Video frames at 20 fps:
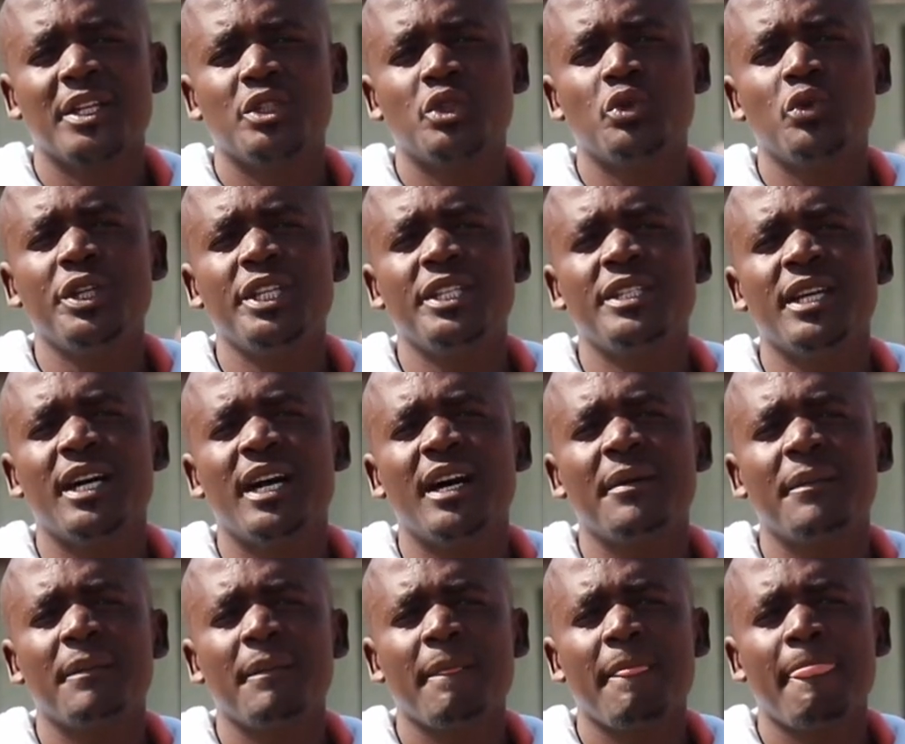Twitter,
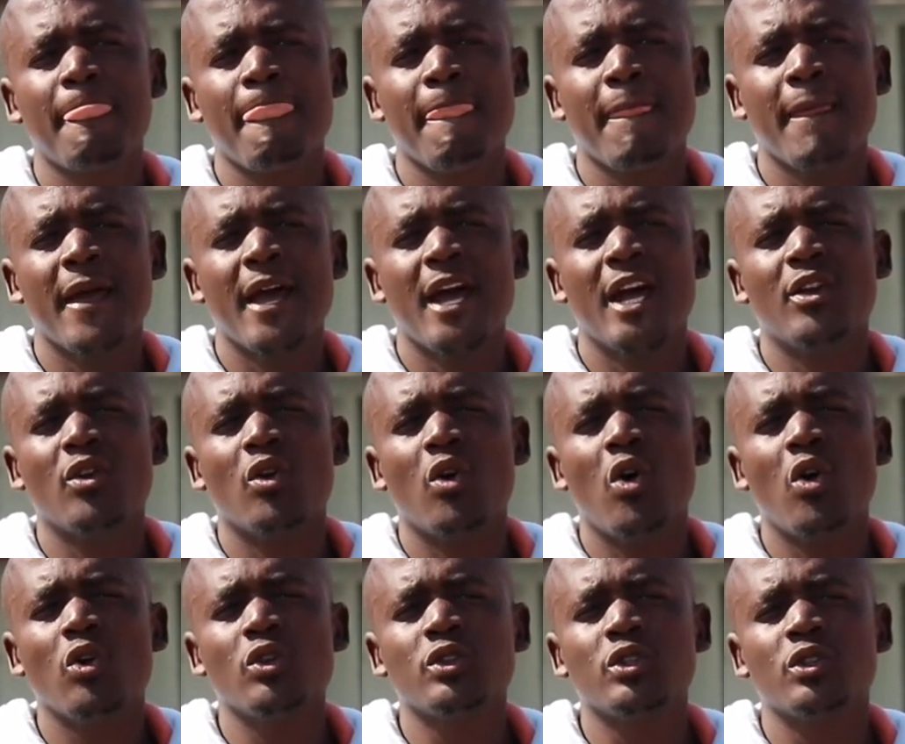and
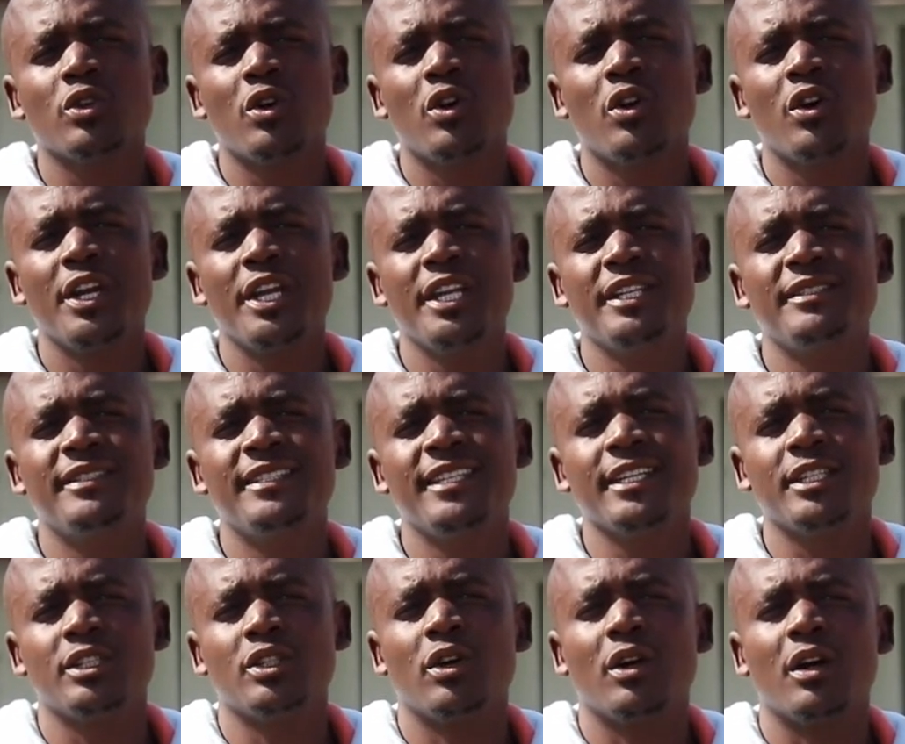also in
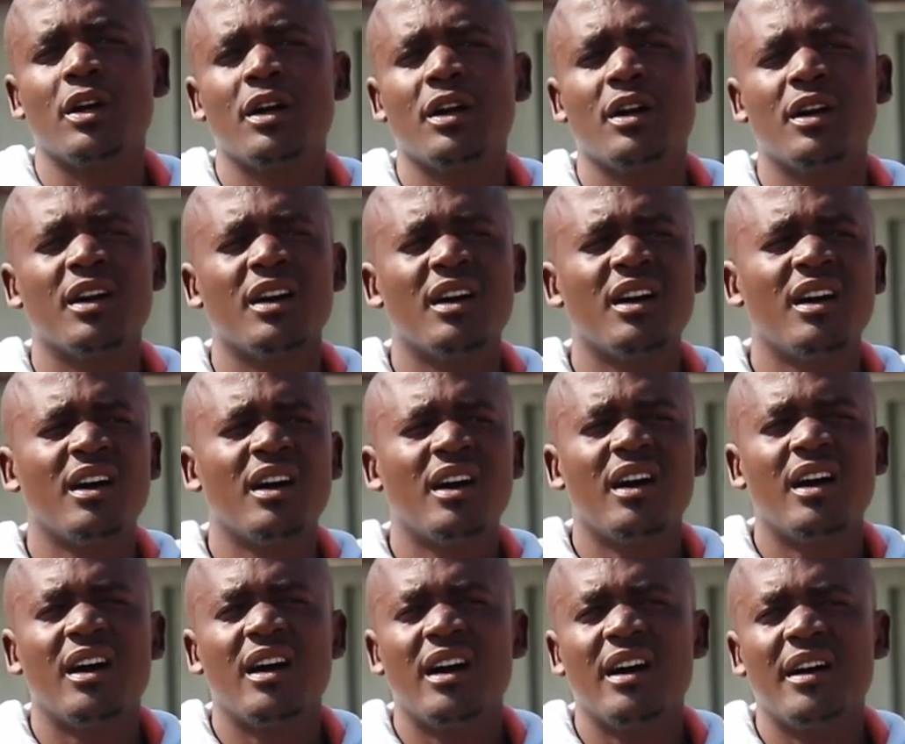TikTok.
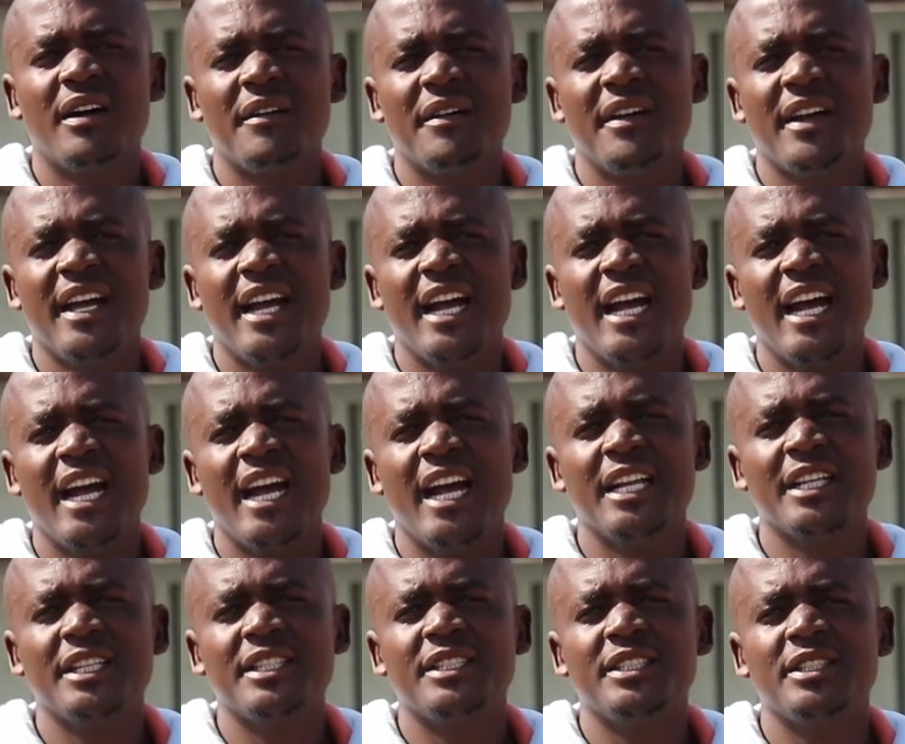
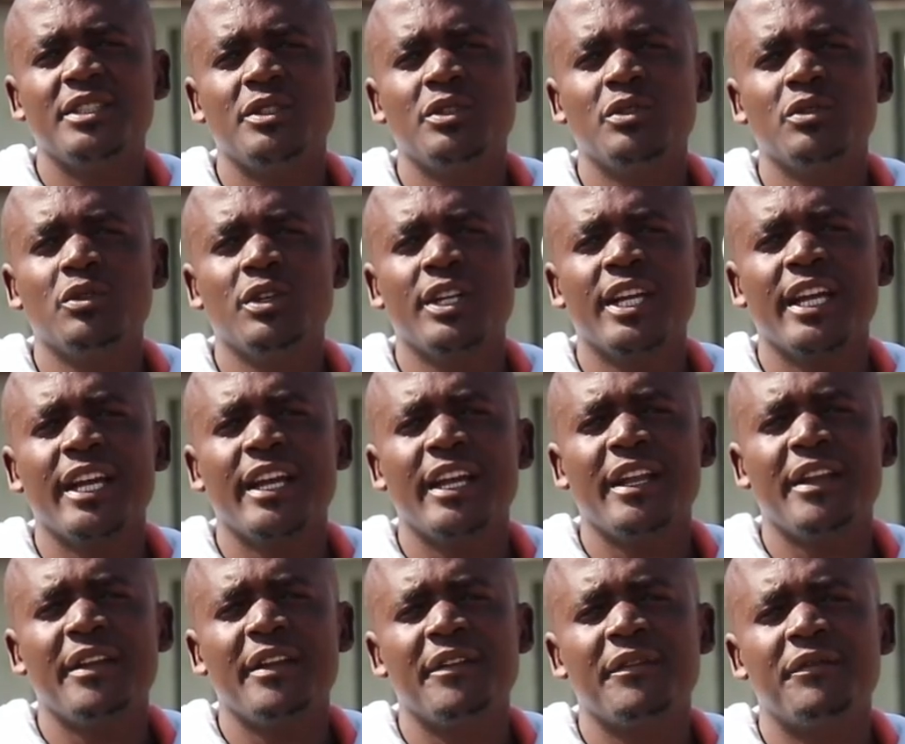And you
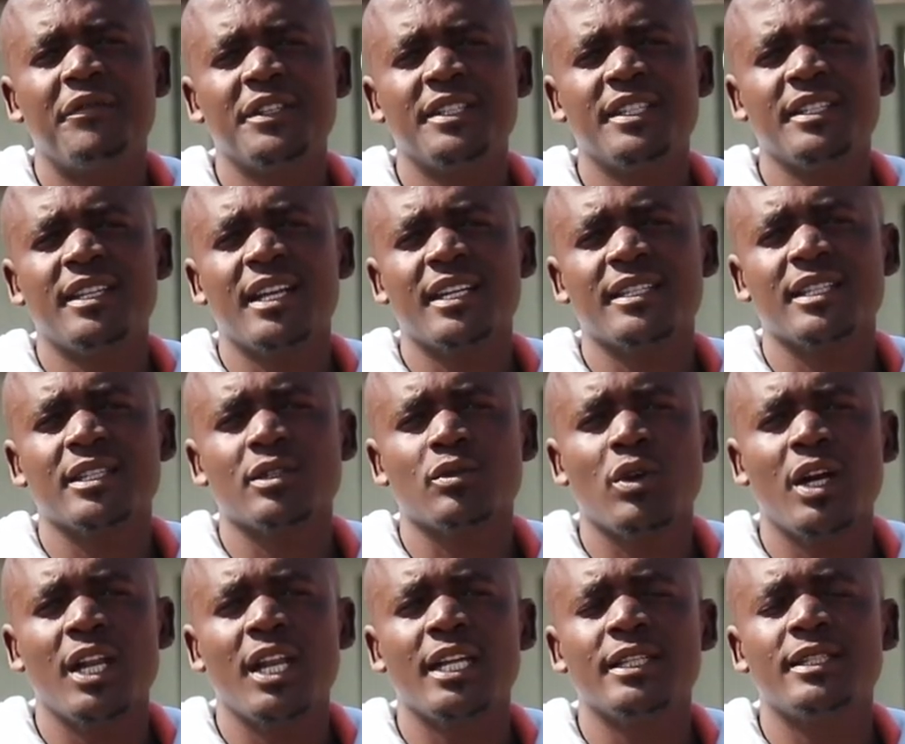can visit us as
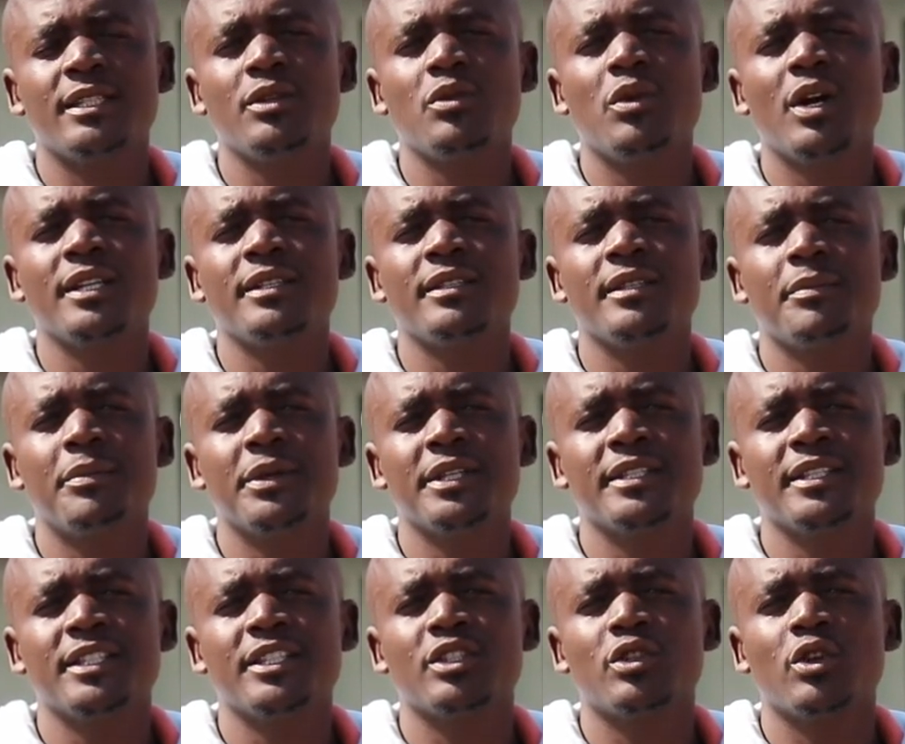well at
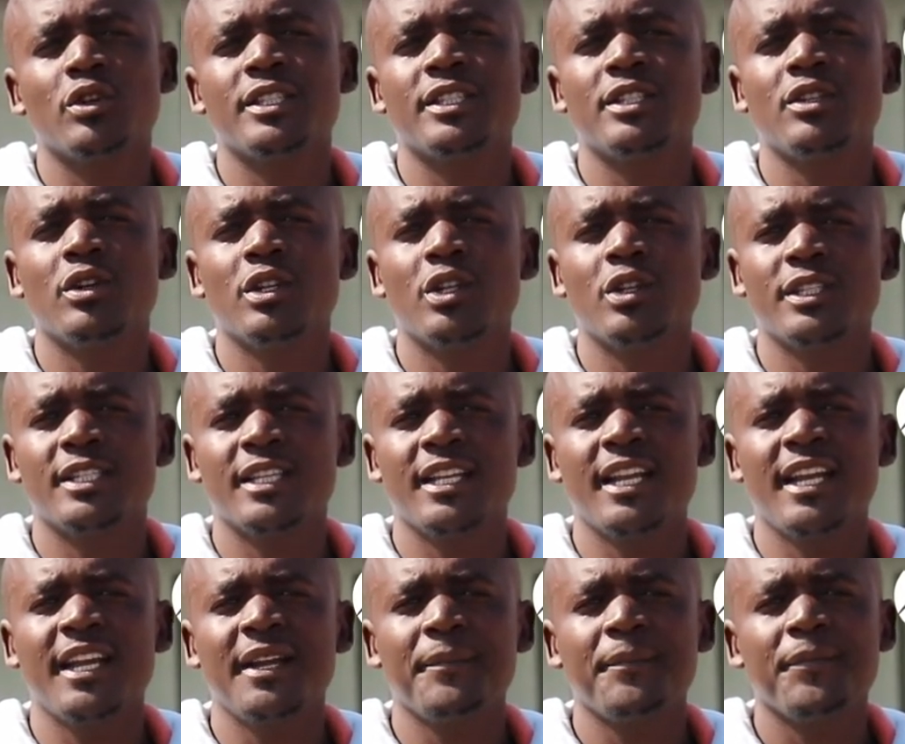
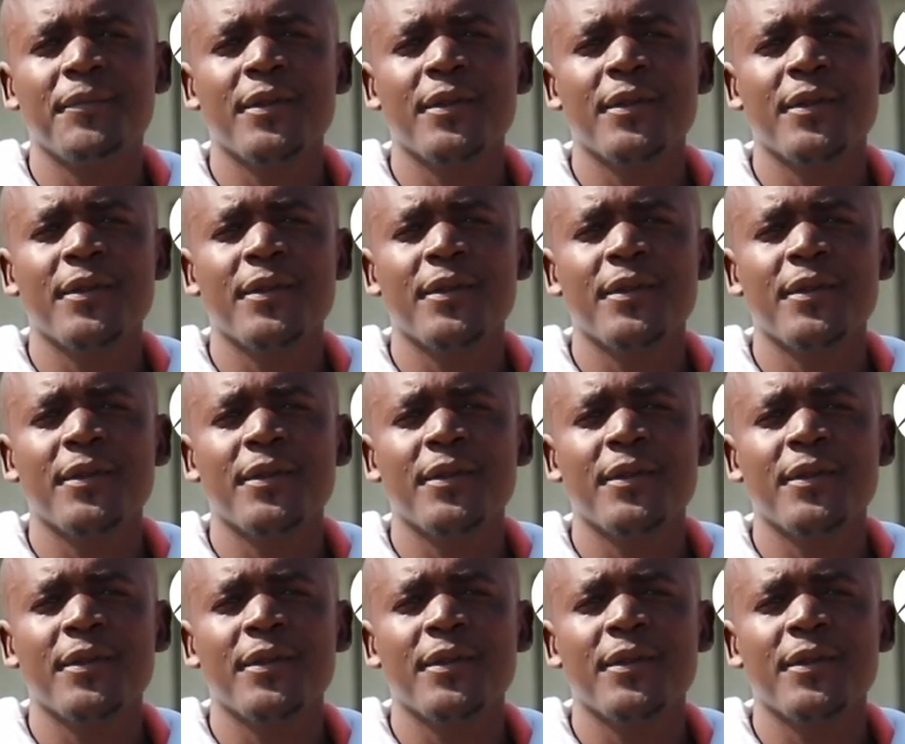tycbusiness.co.za.